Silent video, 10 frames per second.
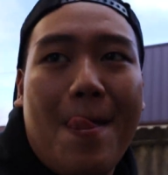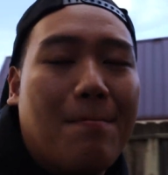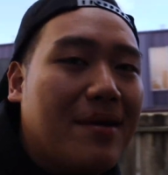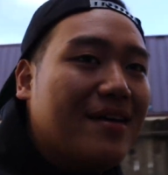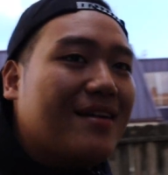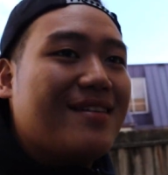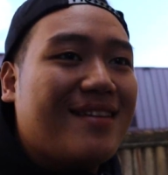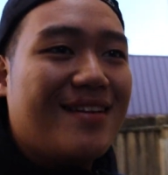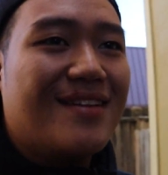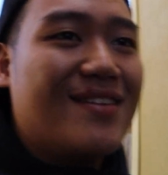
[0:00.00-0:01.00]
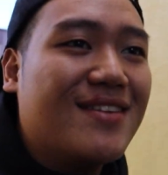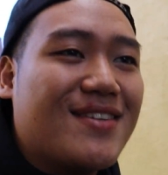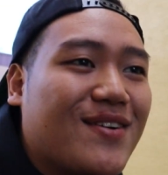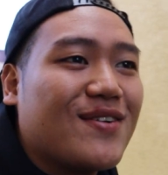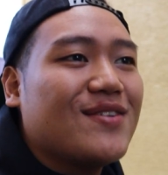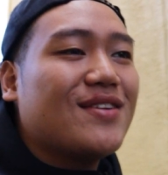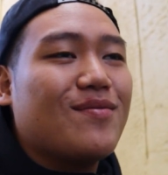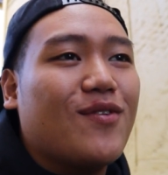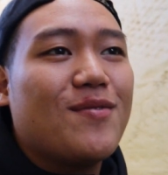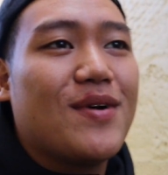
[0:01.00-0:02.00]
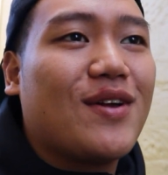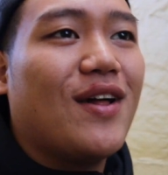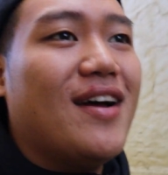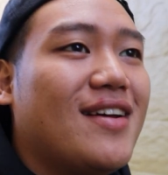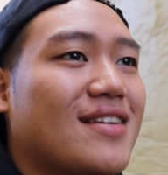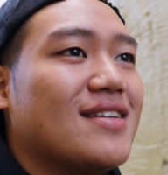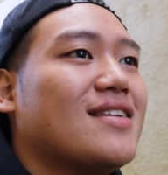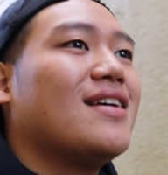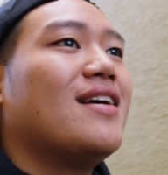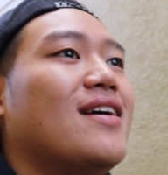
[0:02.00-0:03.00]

Man, this girl, one of my clients,